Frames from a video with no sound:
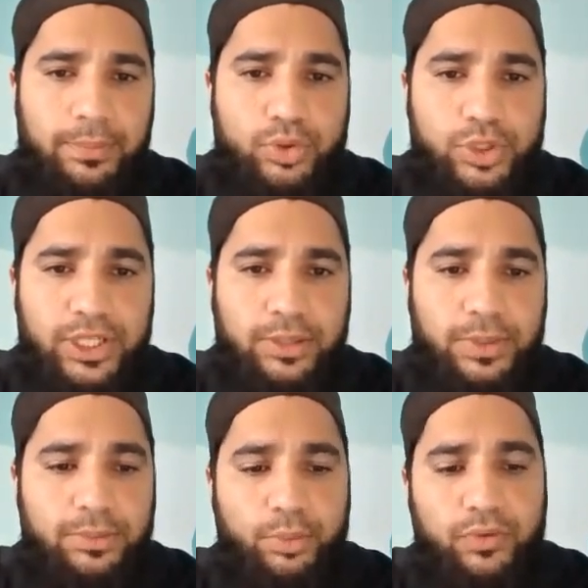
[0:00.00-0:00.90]
also did a
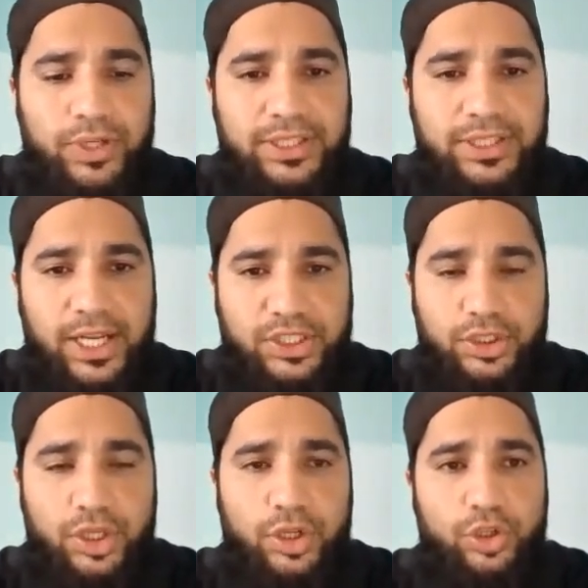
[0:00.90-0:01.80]
bit more of an introduction
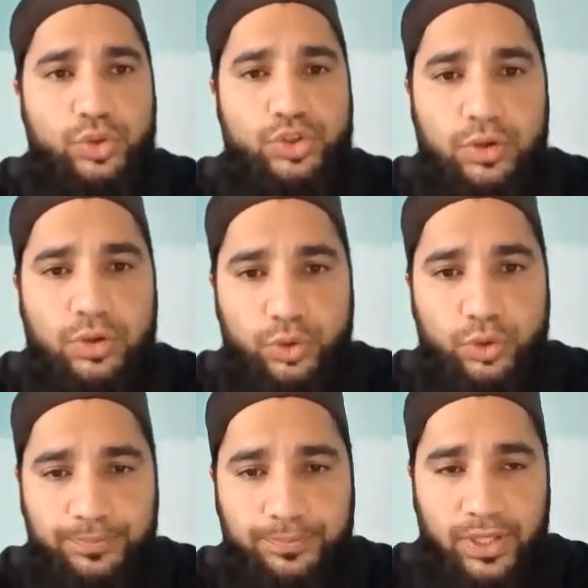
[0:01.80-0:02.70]
to the surah for
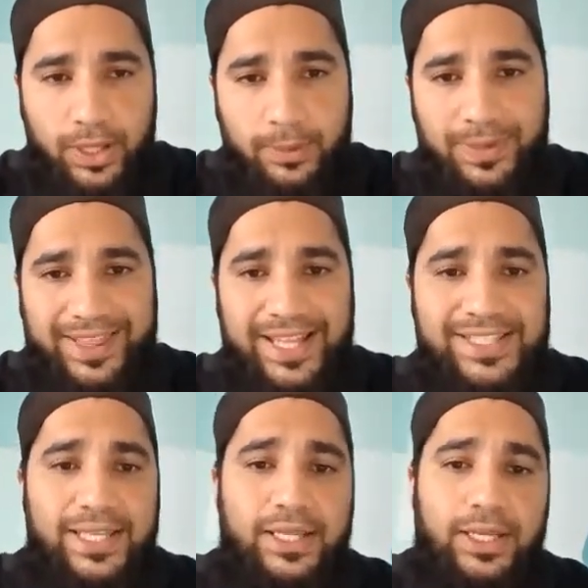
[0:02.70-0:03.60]
you. But that
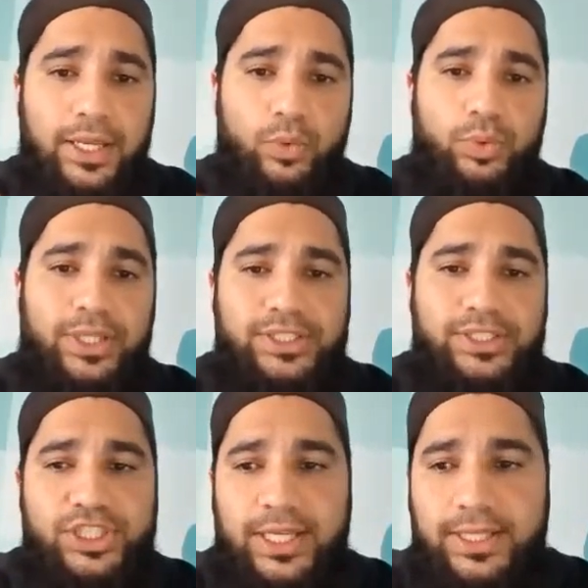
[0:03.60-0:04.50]
said, we'll
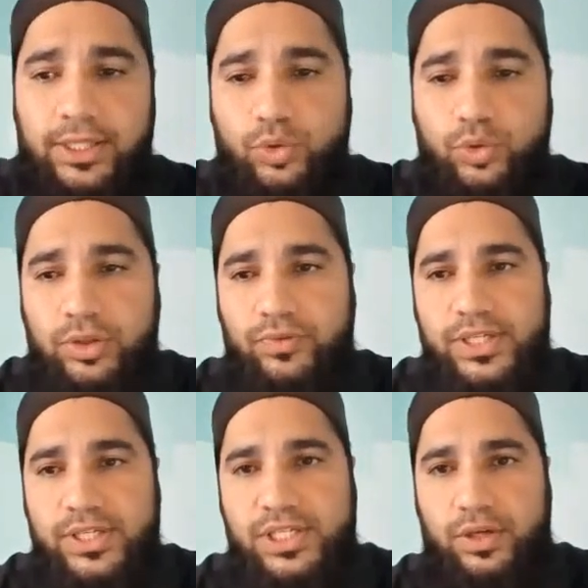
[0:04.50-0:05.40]
just get into the
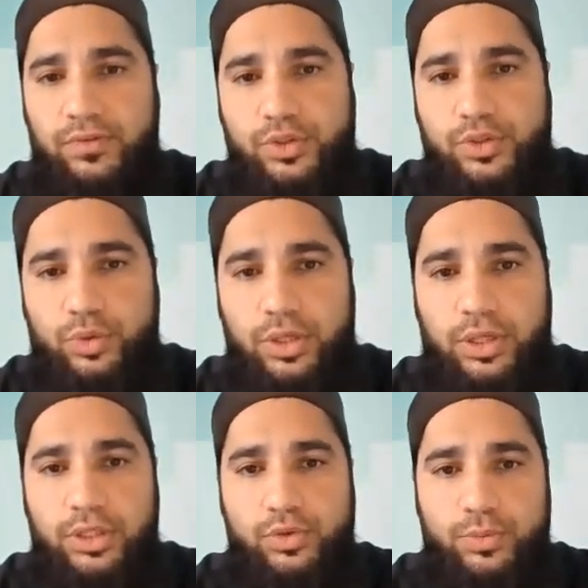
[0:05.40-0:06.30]
verses of the surah.
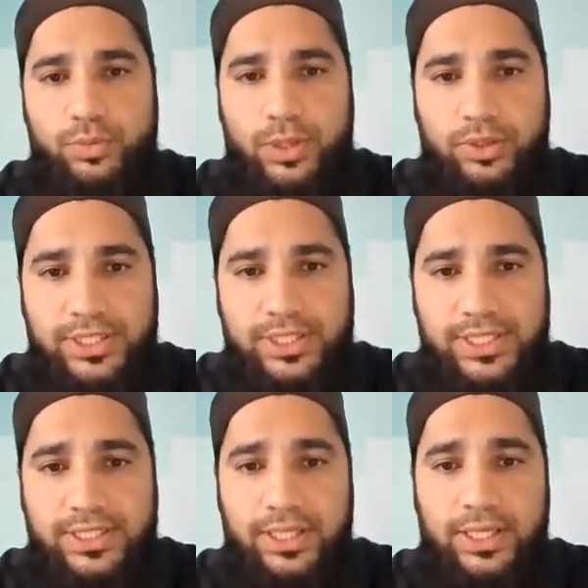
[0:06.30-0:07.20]
Allah subhanahu wa ta'ala
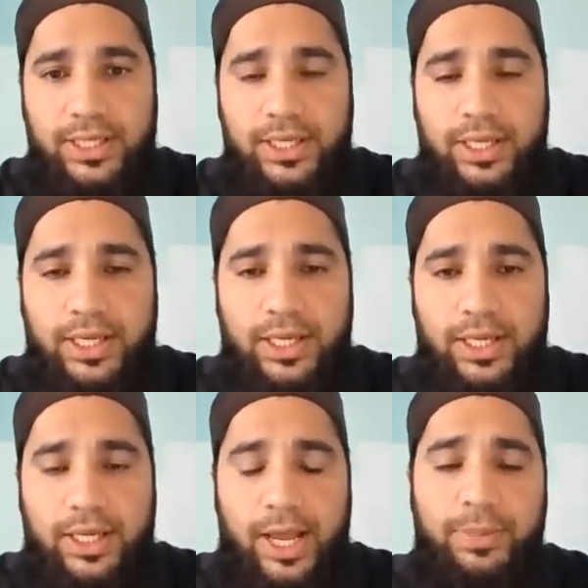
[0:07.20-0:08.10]
says,
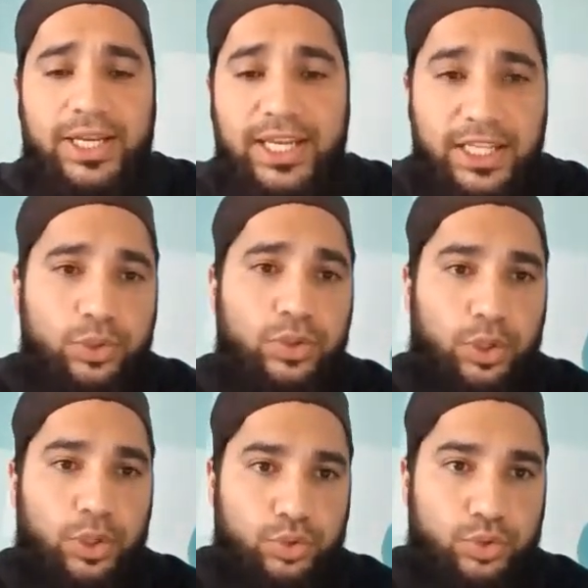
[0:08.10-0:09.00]
I'm going to read through the
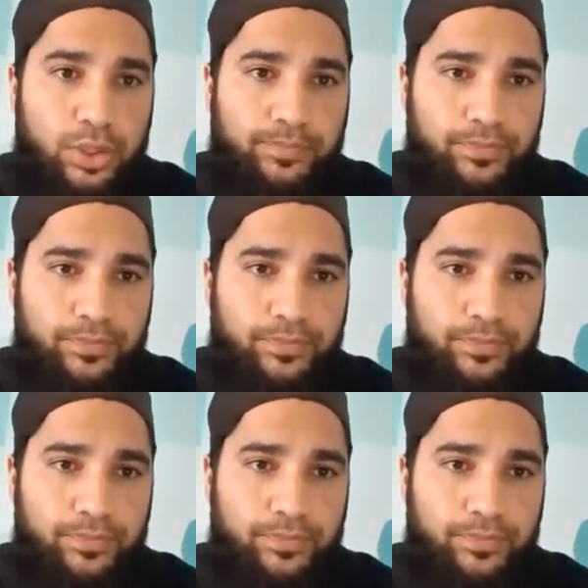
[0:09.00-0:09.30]
whole surah